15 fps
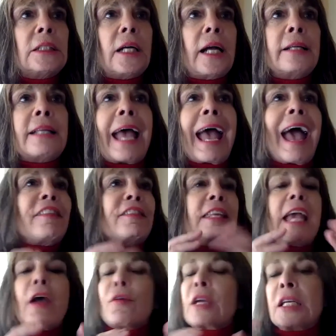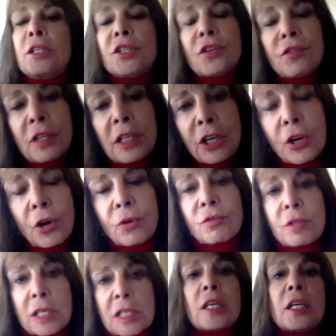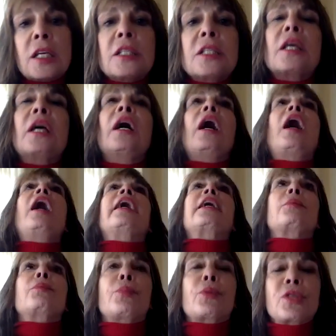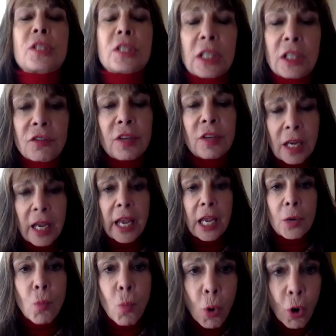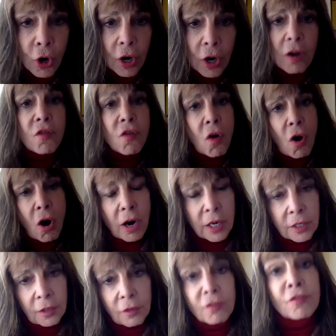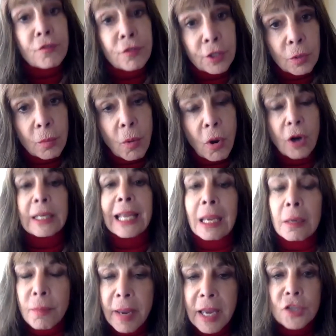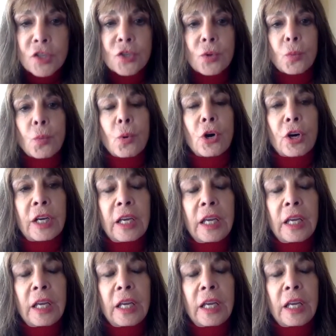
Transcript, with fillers: an, the arrogance of ego. This is, I am perceiving a work of art, film art, a masterwork.